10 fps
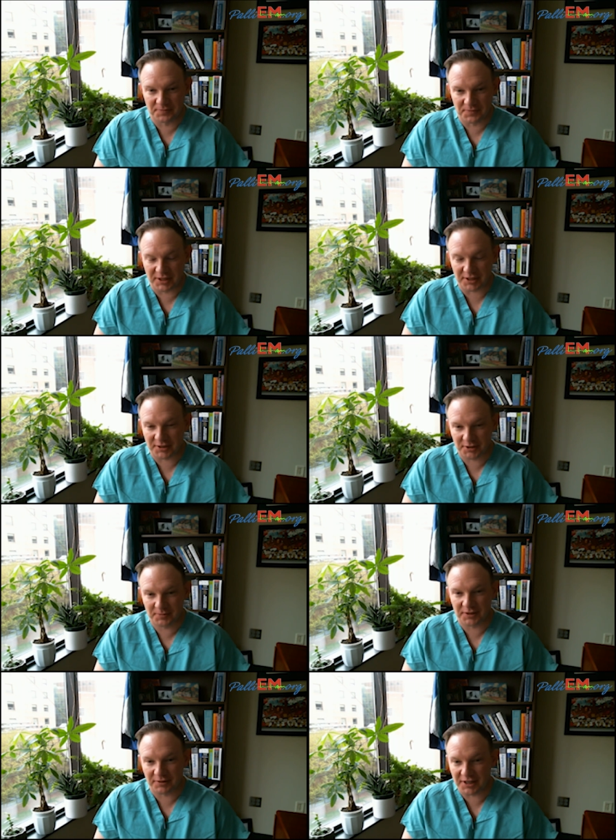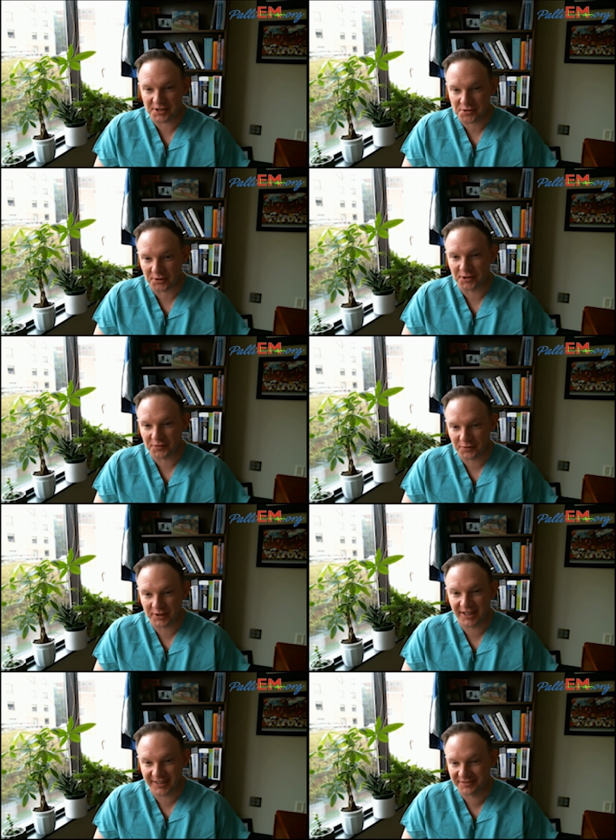that could have been a lot shorter if we
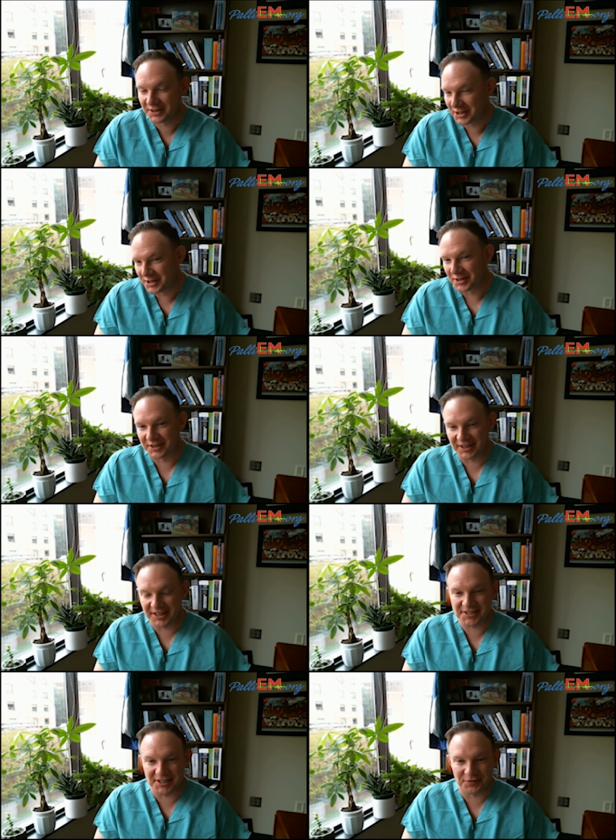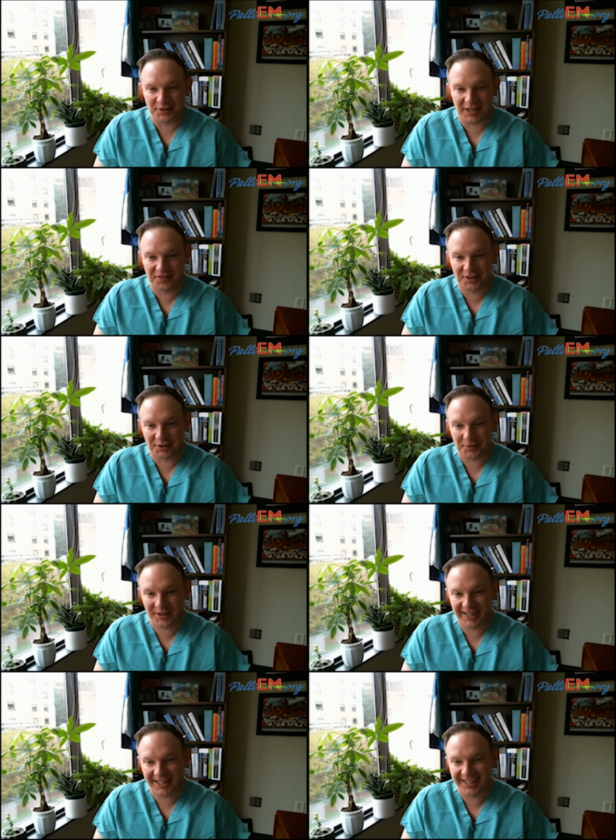had the nice stuff we have here at
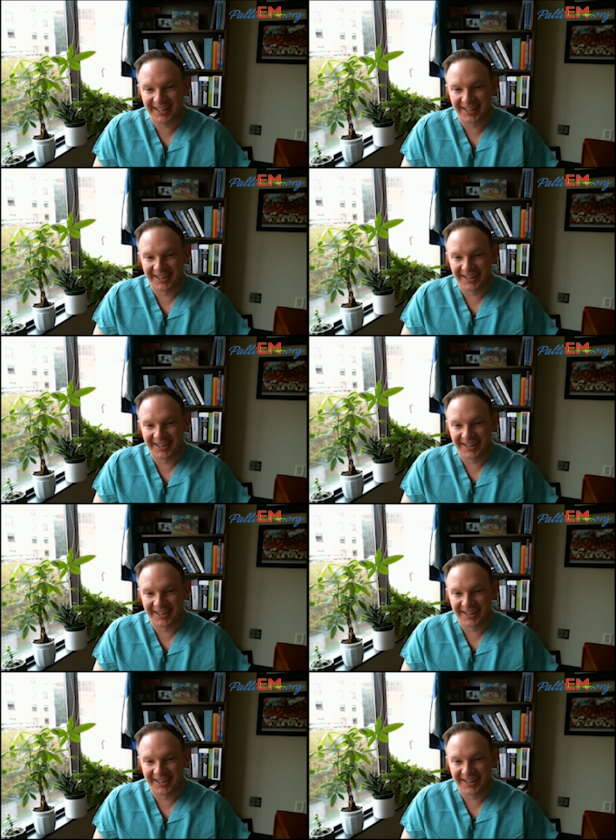Wake.